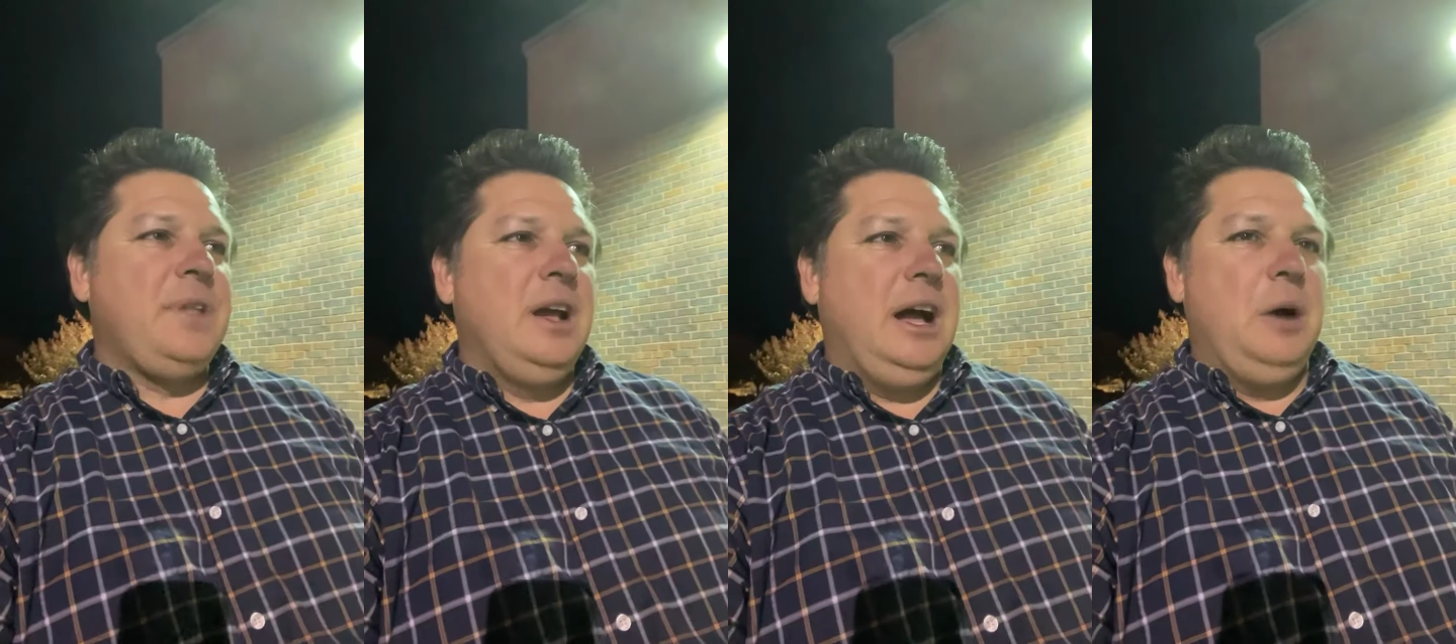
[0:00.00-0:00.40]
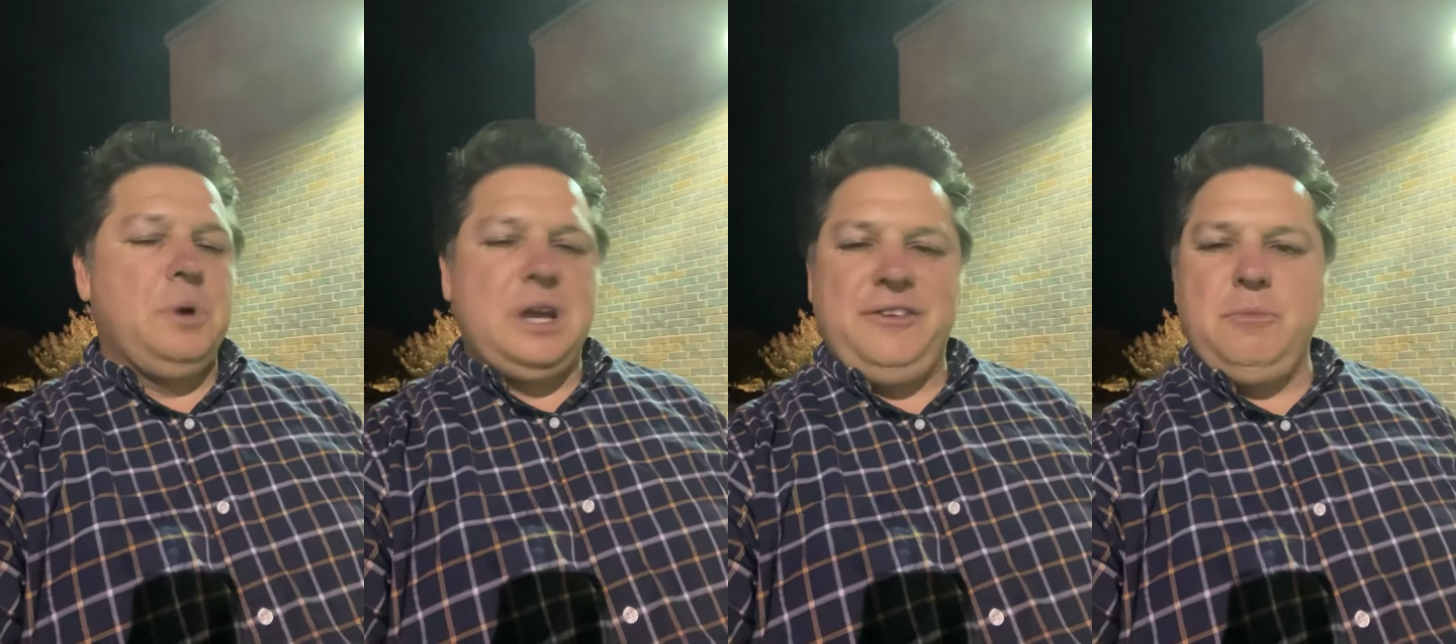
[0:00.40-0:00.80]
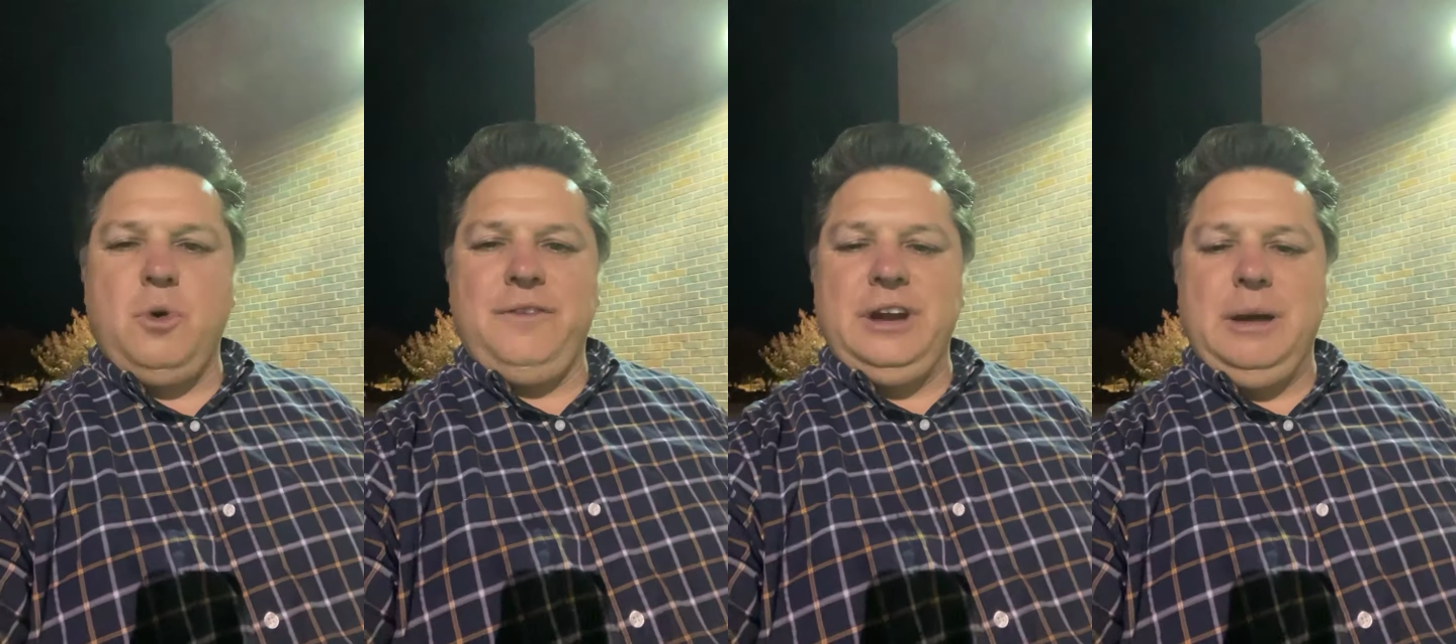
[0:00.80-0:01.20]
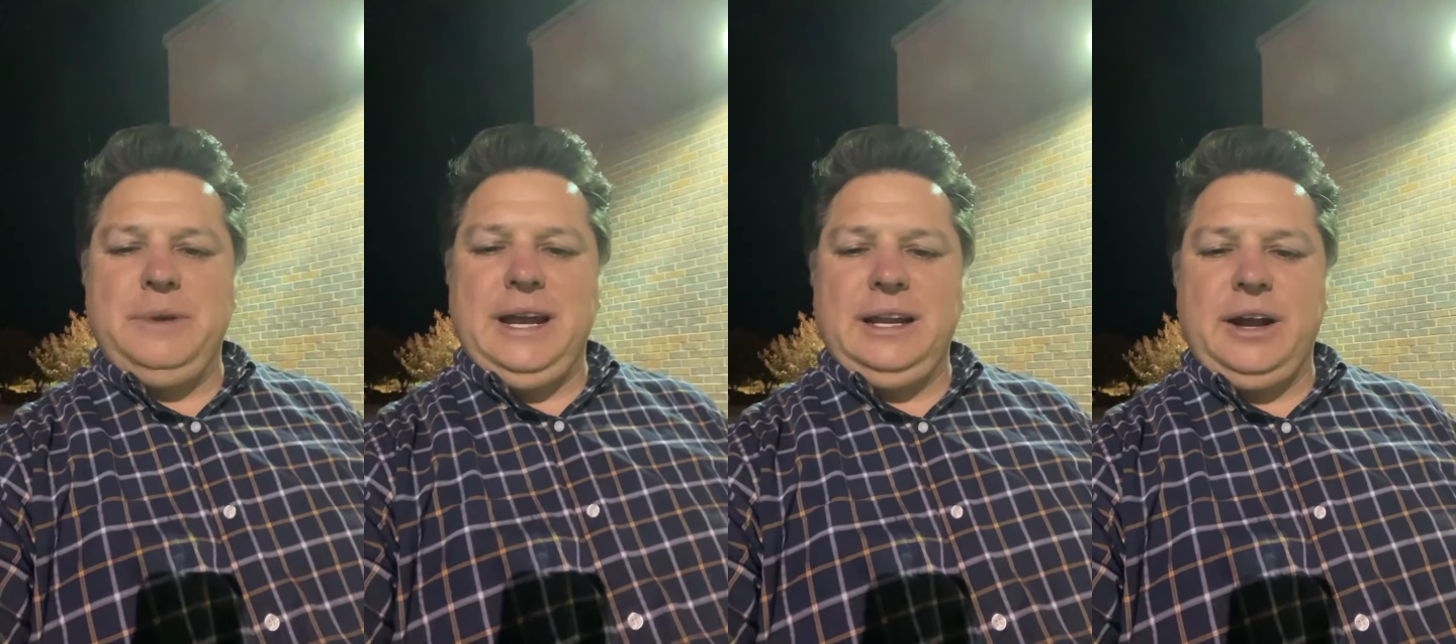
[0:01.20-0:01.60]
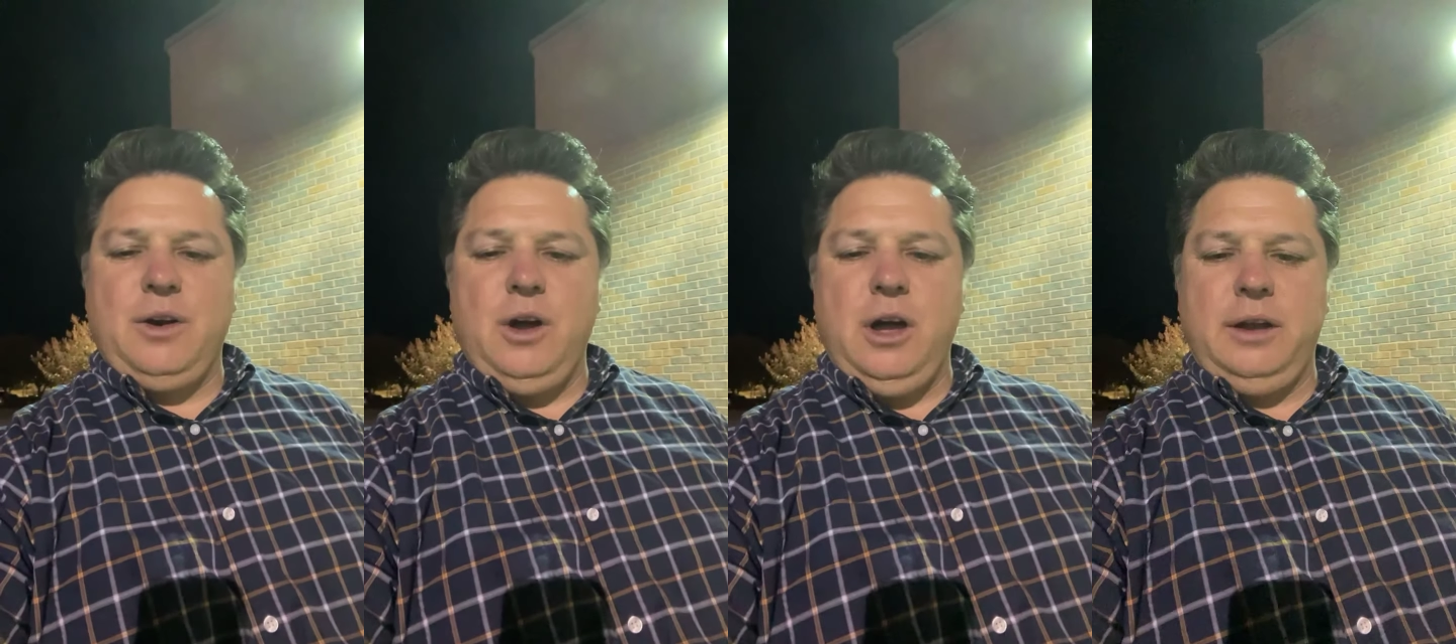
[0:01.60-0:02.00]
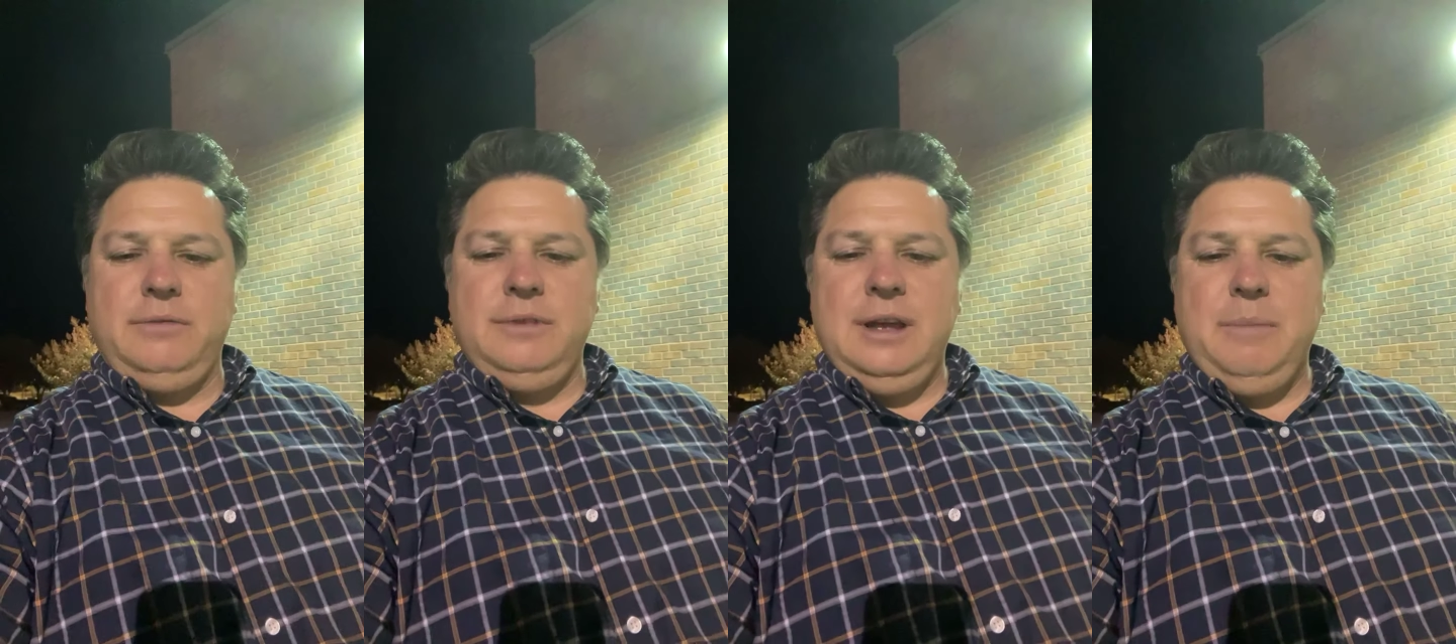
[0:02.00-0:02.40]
we'll give you more of an update later on.